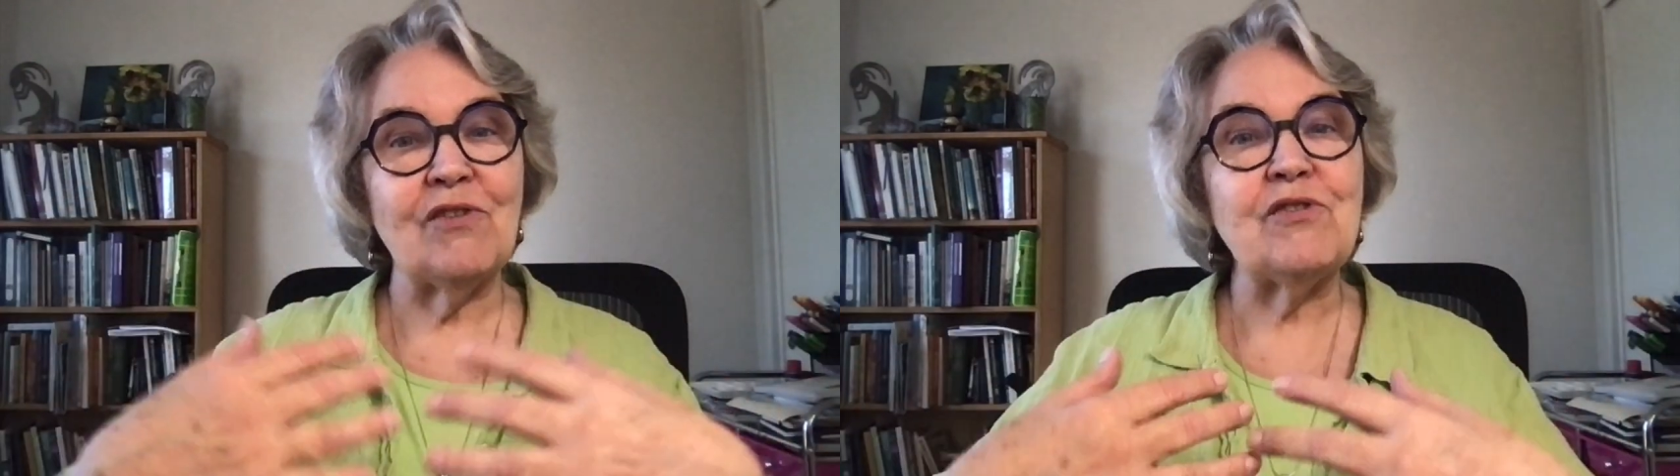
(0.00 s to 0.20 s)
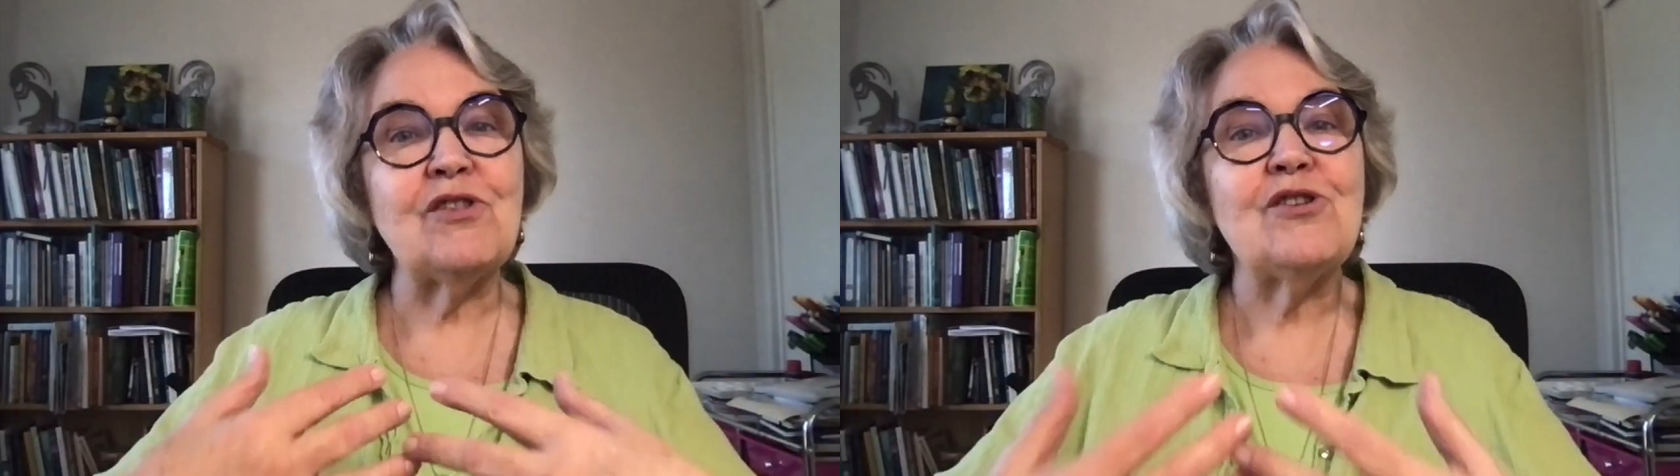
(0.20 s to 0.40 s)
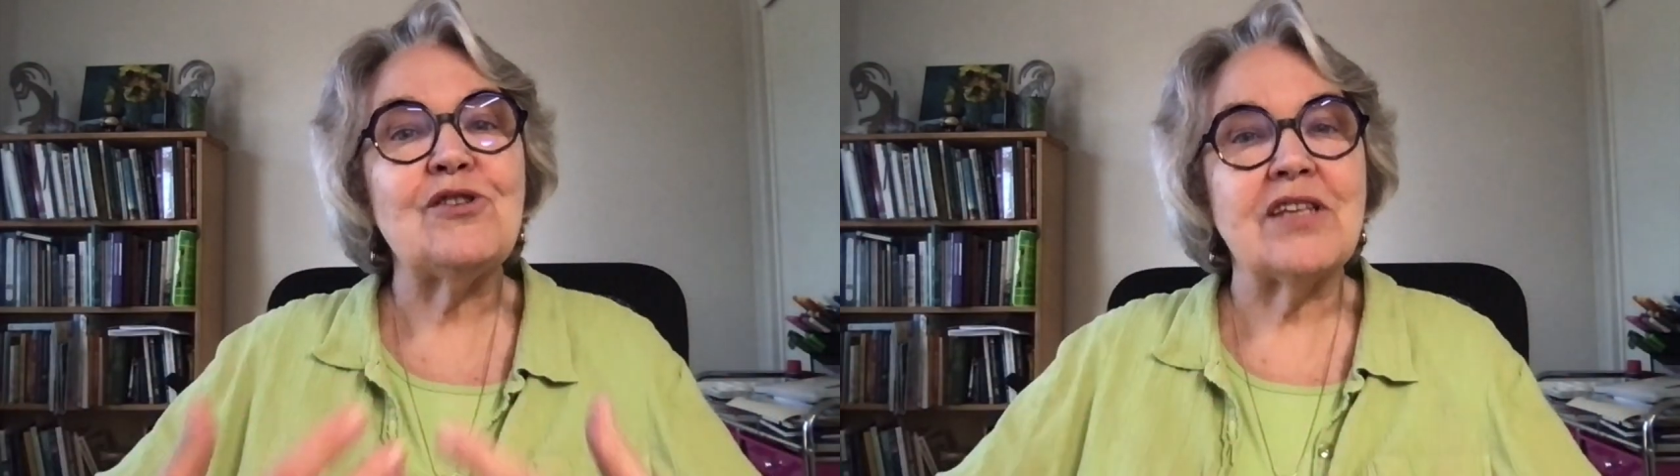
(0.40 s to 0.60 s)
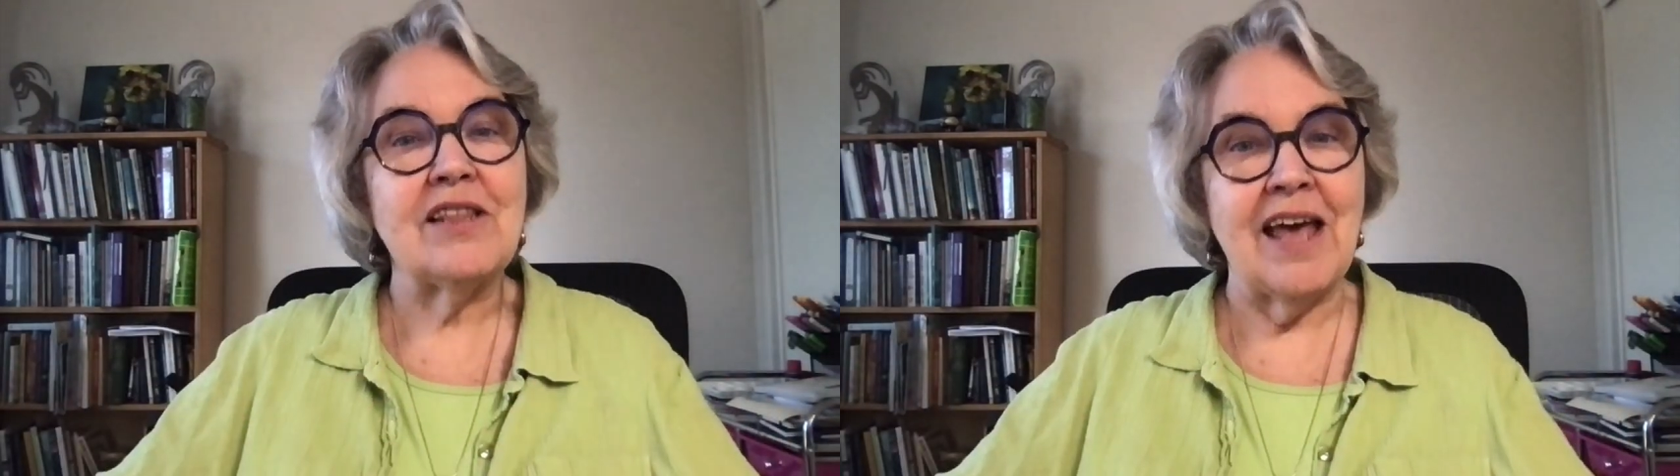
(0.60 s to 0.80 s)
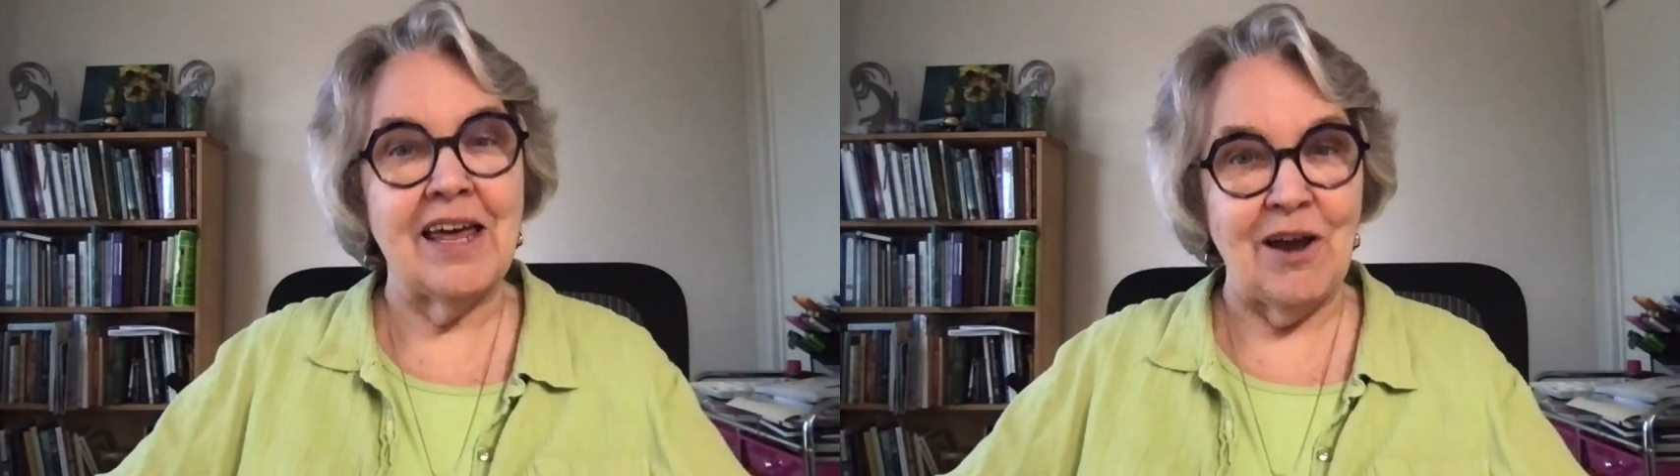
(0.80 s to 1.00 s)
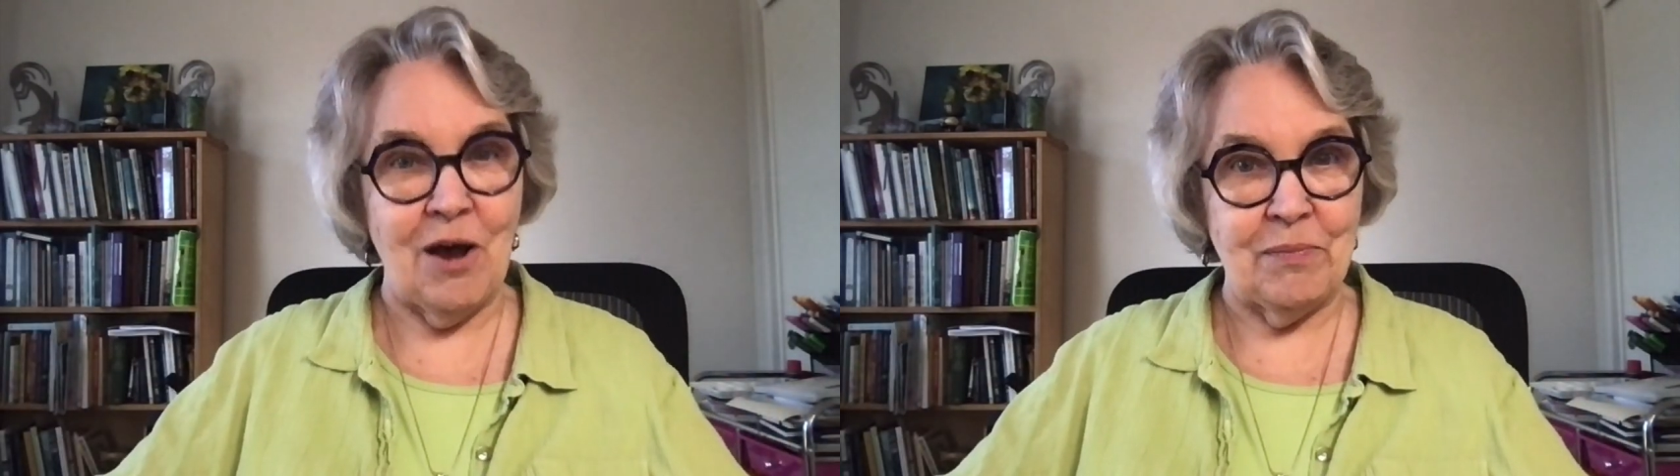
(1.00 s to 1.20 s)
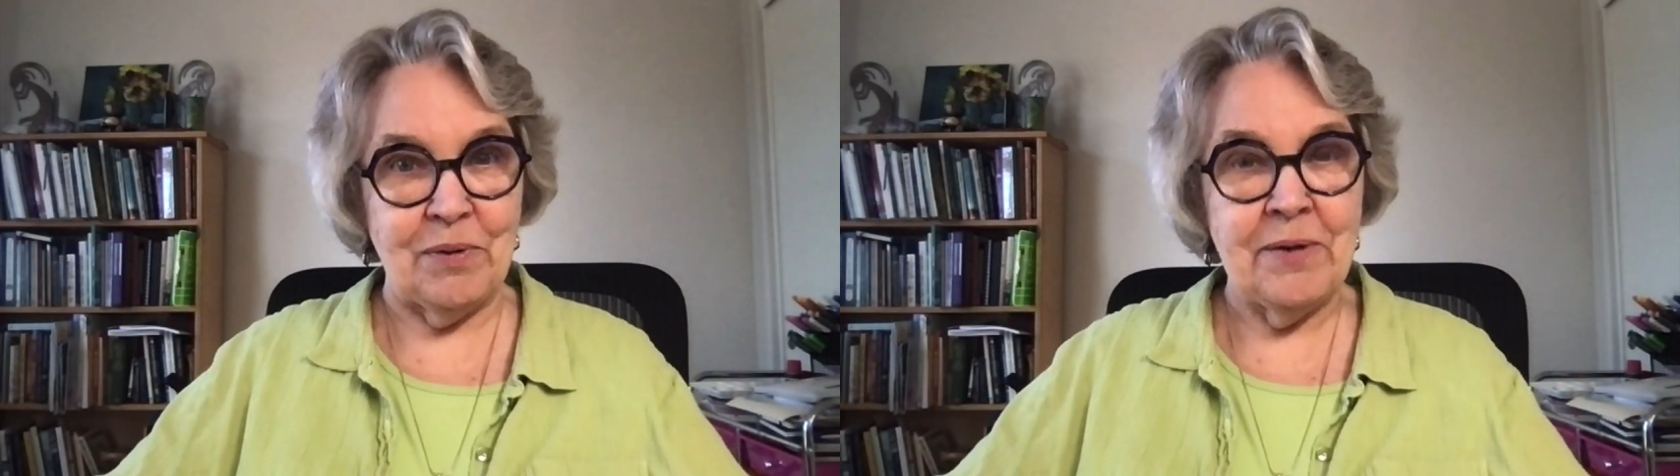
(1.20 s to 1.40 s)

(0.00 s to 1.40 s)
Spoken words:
loosen that up.